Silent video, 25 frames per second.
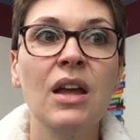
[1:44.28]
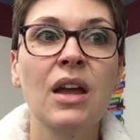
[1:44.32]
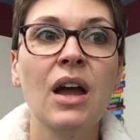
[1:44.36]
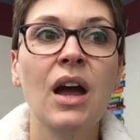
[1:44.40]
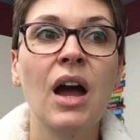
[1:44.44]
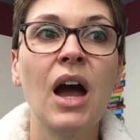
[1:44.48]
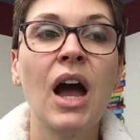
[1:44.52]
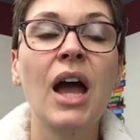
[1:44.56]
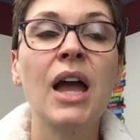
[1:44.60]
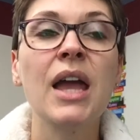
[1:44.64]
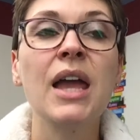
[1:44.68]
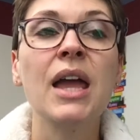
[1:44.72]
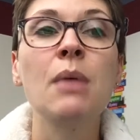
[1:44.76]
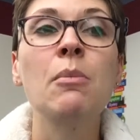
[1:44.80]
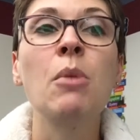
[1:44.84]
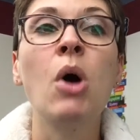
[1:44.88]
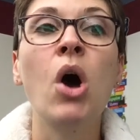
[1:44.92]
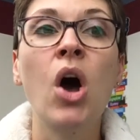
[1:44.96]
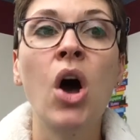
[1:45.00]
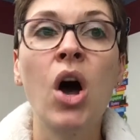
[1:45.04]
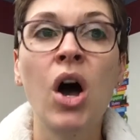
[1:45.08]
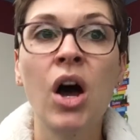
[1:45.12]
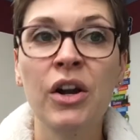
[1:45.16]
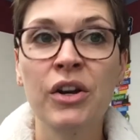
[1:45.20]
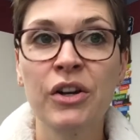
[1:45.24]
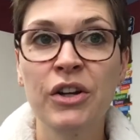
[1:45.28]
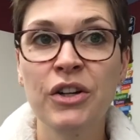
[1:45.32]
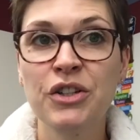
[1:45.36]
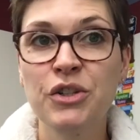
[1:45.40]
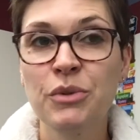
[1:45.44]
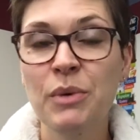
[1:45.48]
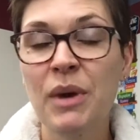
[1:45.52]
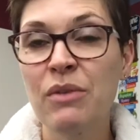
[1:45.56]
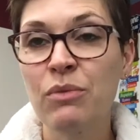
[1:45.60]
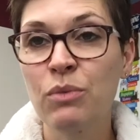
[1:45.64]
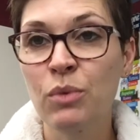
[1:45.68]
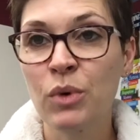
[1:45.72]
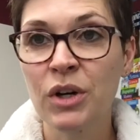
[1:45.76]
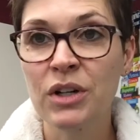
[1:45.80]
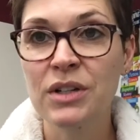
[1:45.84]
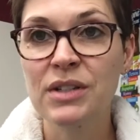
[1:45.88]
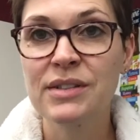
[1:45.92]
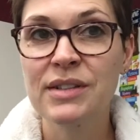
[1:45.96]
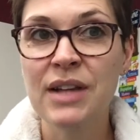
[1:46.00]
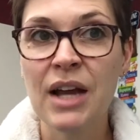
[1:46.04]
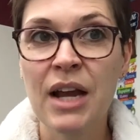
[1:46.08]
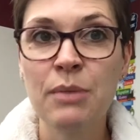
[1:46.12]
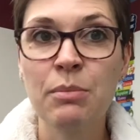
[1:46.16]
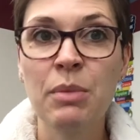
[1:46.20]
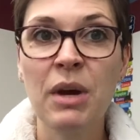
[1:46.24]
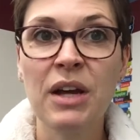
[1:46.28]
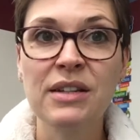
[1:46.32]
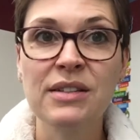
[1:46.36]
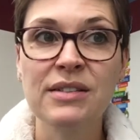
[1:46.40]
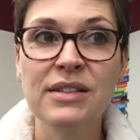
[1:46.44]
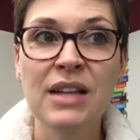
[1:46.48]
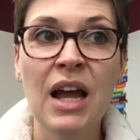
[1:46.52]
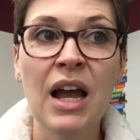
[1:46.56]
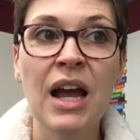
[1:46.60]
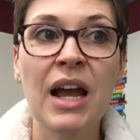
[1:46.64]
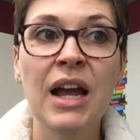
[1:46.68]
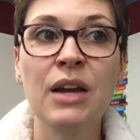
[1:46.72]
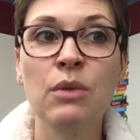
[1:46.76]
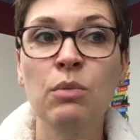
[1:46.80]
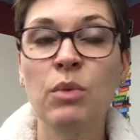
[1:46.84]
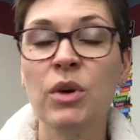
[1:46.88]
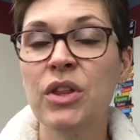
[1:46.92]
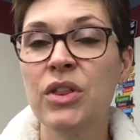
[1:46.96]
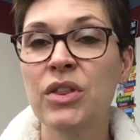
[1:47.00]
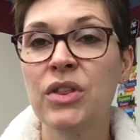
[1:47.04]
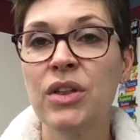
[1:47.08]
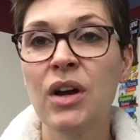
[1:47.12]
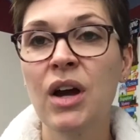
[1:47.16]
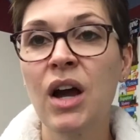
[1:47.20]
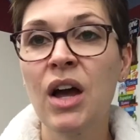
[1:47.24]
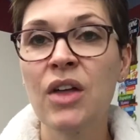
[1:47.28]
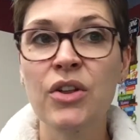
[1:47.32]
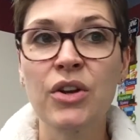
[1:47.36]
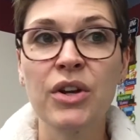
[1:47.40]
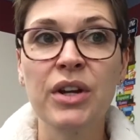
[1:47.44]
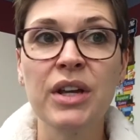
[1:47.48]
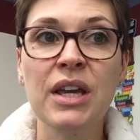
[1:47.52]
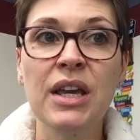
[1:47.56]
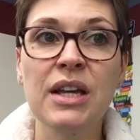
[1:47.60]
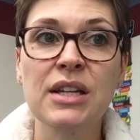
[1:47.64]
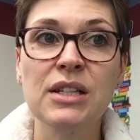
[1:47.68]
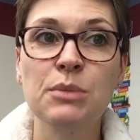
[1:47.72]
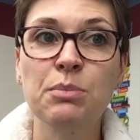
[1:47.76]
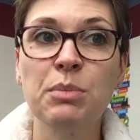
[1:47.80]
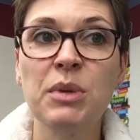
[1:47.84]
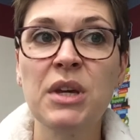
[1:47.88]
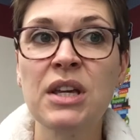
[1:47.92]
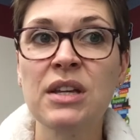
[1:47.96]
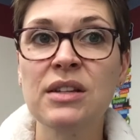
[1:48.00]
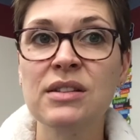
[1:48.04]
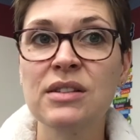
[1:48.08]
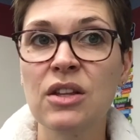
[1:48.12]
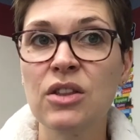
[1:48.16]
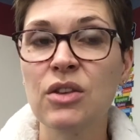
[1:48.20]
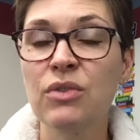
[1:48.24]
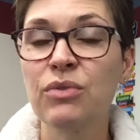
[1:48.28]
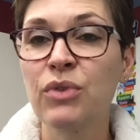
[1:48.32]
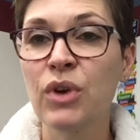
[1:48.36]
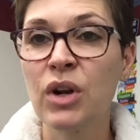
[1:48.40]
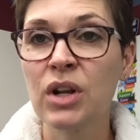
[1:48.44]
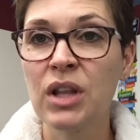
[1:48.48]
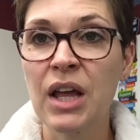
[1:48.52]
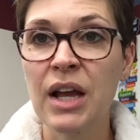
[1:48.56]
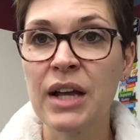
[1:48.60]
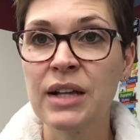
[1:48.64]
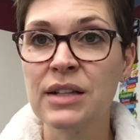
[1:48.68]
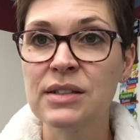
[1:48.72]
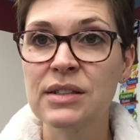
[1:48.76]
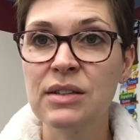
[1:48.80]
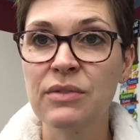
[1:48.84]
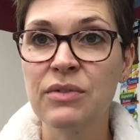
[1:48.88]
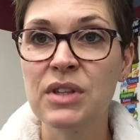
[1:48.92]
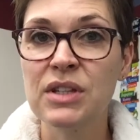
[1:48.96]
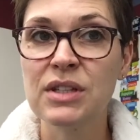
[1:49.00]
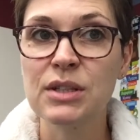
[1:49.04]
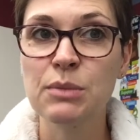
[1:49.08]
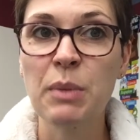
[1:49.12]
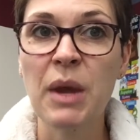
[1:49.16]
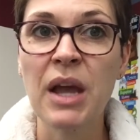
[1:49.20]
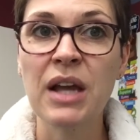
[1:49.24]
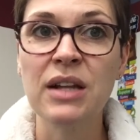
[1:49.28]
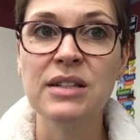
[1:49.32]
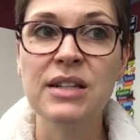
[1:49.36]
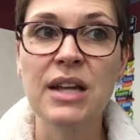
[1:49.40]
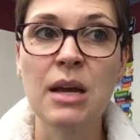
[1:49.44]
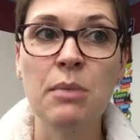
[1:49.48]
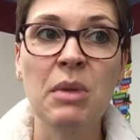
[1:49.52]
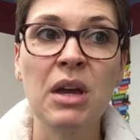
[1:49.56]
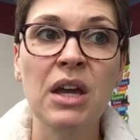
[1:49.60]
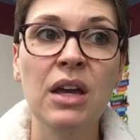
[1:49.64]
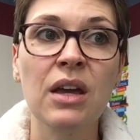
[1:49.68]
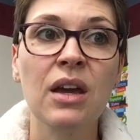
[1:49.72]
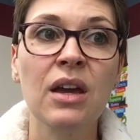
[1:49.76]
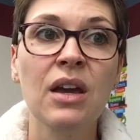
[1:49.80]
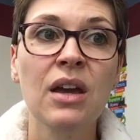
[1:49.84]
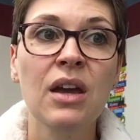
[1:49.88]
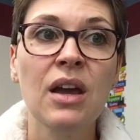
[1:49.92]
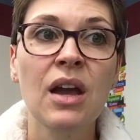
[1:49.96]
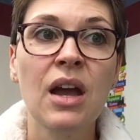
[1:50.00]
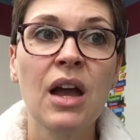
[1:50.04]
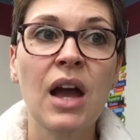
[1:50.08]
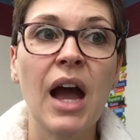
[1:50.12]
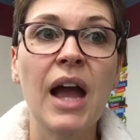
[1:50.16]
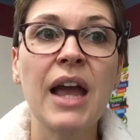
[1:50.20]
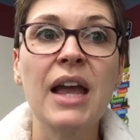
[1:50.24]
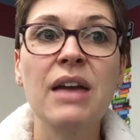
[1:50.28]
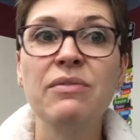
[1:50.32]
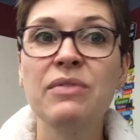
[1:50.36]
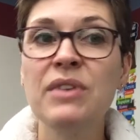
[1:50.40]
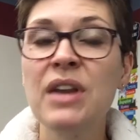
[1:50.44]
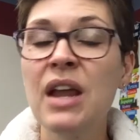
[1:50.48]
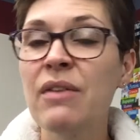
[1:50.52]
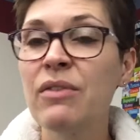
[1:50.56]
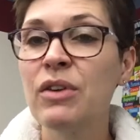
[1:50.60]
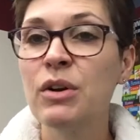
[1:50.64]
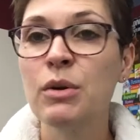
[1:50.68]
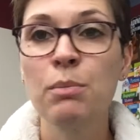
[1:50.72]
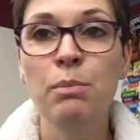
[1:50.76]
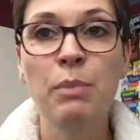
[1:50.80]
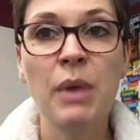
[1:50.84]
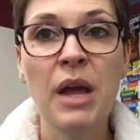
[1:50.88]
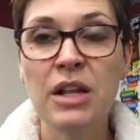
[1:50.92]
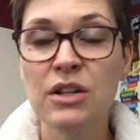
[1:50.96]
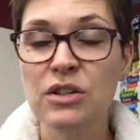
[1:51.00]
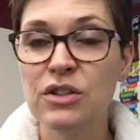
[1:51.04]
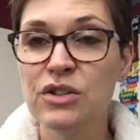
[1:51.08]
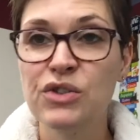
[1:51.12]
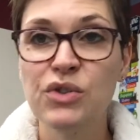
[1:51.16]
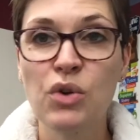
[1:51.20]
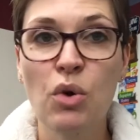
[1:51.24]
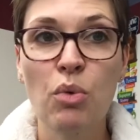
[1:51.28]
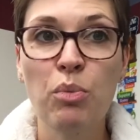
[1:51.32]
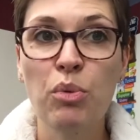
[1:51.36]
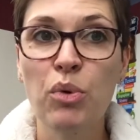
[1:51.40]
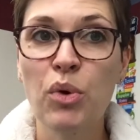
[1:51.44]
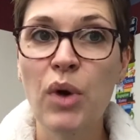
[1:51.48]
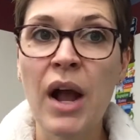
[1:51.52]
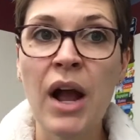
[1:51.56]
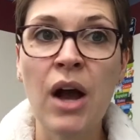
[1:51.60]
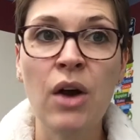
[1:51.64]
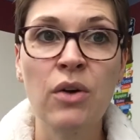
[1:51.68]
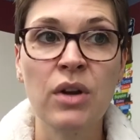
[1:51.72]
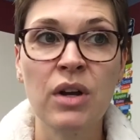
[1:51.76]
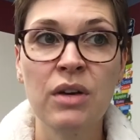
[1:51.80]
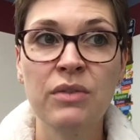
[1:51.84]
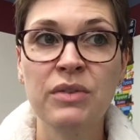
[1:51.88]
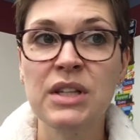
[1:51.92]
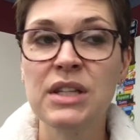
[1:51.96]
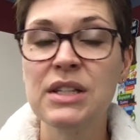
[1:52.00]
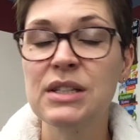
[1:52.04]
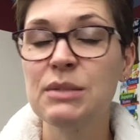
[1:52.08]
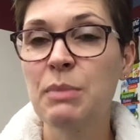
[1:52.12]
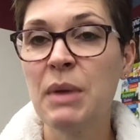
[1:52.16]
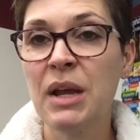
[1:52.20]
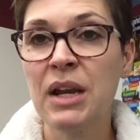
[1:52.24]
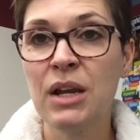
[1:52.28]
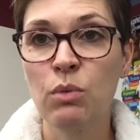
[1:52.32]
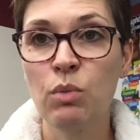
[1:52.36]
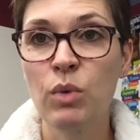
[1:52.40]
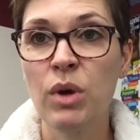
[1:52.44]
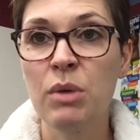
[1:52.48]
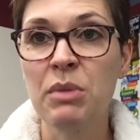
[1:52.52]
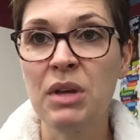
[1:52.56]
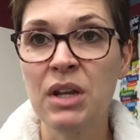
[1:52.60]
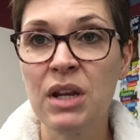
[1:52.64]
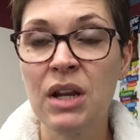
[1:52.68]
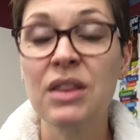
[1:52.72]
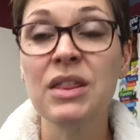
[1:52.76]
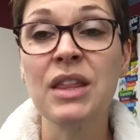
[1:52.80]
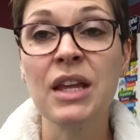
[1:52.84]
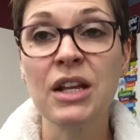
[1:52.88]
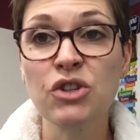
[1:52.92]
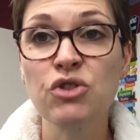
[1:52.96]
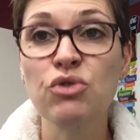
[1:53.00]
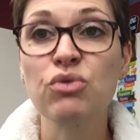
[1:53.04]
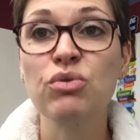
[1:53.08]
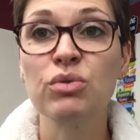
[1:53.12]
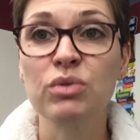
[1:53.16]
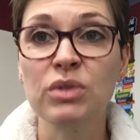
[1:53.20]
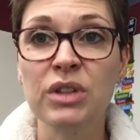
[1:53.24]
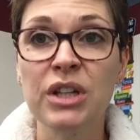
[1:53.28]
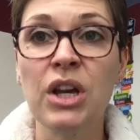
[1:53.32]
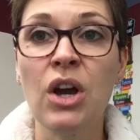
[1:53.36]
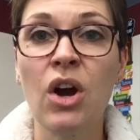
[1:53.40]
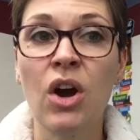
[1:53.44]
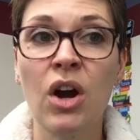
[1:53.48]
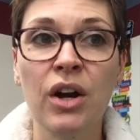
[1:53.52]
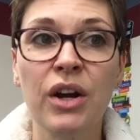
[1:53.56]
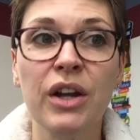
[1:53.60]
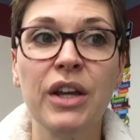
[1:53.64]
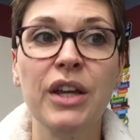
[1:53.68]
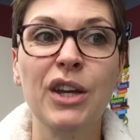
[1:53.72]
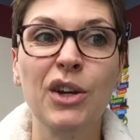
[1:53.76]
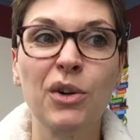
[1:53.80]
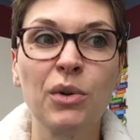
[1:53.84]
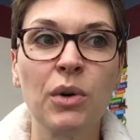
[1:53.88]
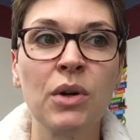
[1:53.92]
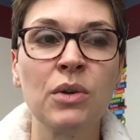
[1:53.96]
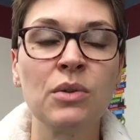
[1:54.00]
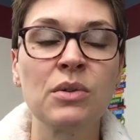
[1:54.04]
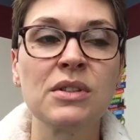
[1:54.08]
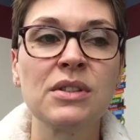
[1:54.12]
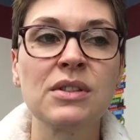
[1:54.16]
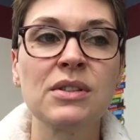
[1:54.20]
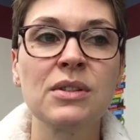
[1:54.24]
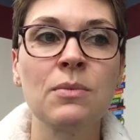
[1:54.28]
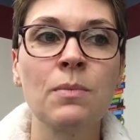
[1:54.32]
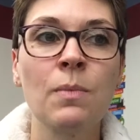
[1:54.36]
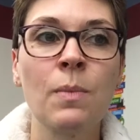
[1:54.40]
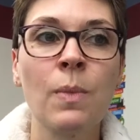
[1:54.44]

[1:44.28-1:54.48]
I am honored to have worked side by side with other ESPs on the front lines of this pandemic. I have never been so proud of these men and women. They truly are heroes.